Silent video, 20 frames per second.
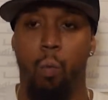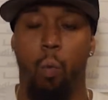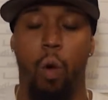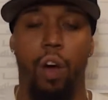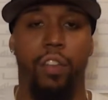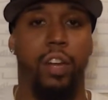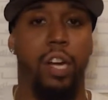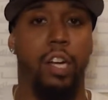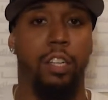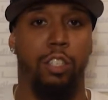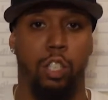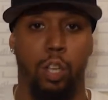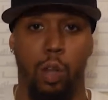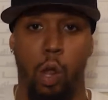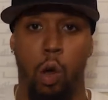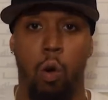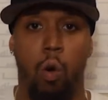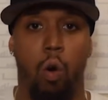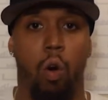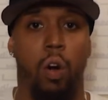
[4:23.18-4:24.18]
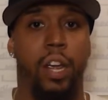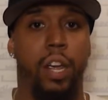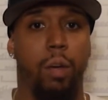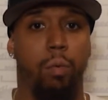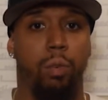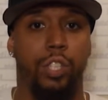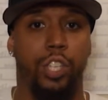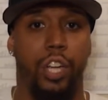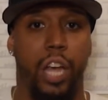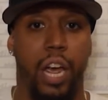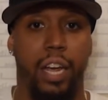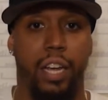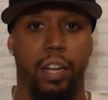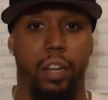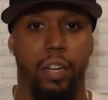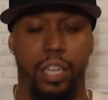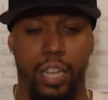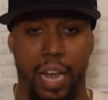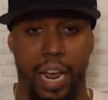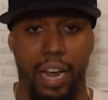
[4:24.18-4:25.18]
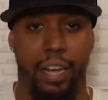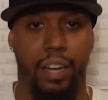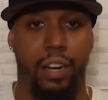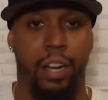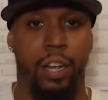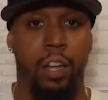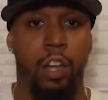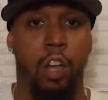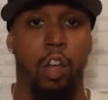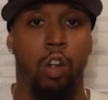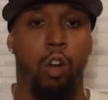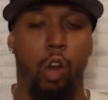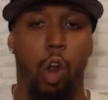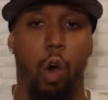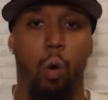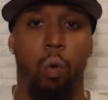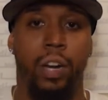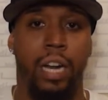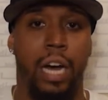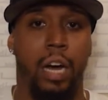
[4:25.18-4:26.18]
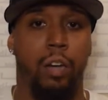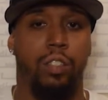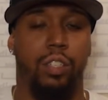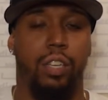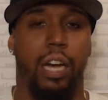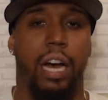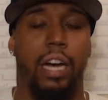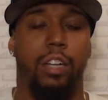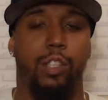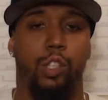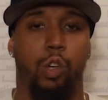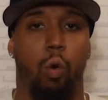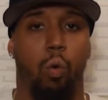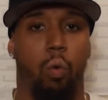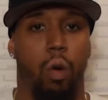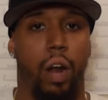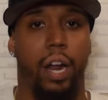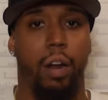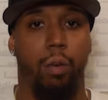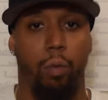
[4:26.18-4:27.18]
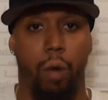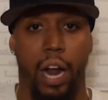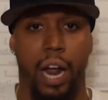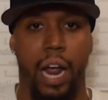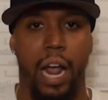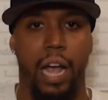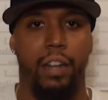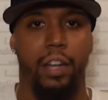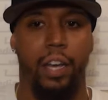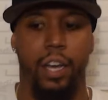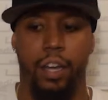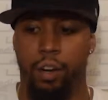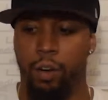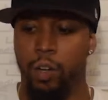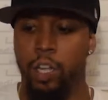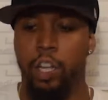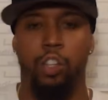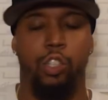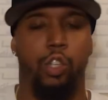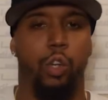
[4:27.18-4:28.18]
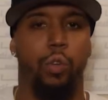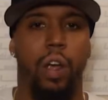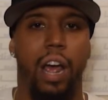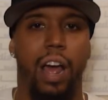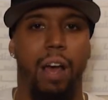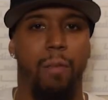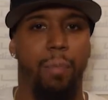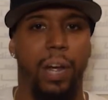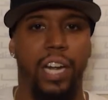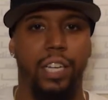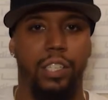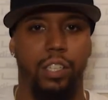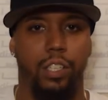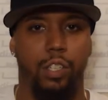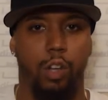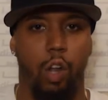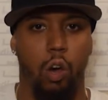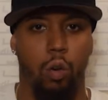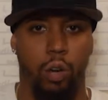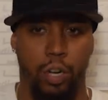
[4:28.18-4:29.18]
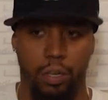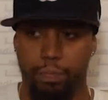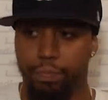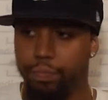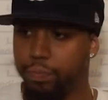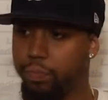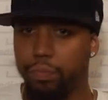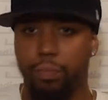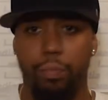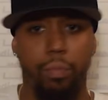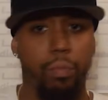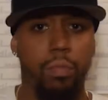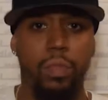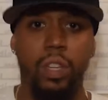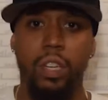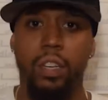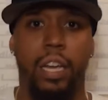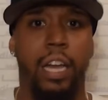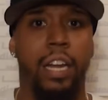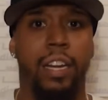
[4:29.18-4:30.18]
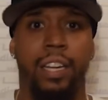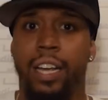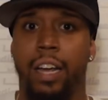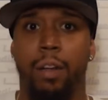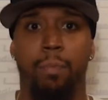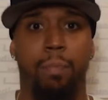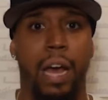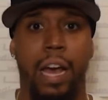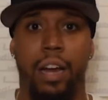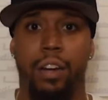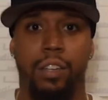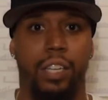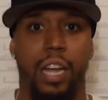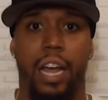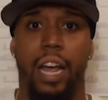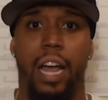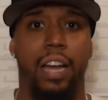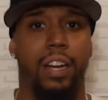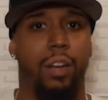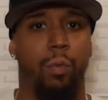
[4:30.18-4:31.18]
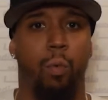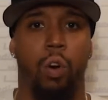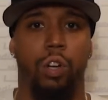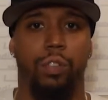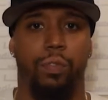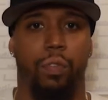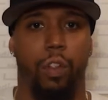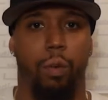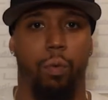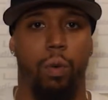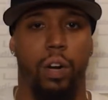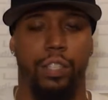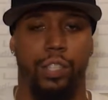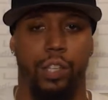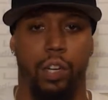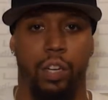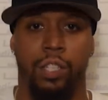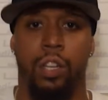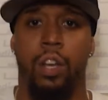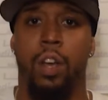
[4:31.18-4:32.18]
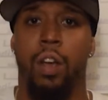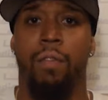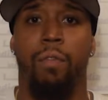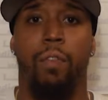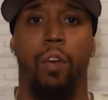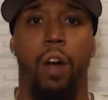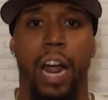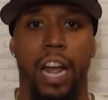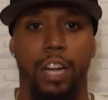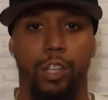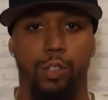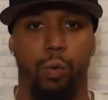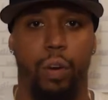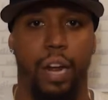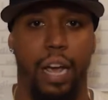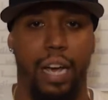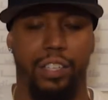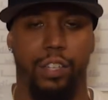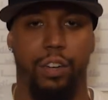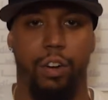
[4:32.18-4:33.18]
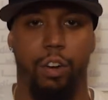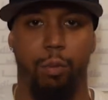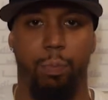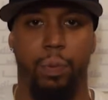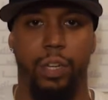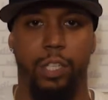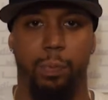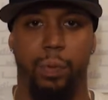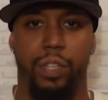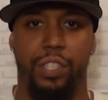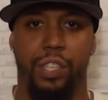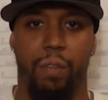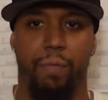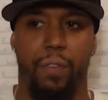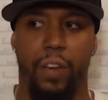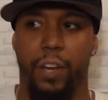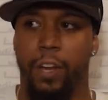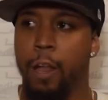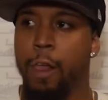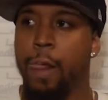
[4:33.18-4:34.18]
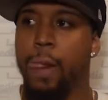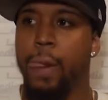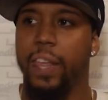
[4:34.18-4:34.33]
Whether it's low or he was yanking it low and outside to a right-handed hitter. So you have bases loaded. Can matters get any worse for the Red Sox? For Andrew Cashner to be specific.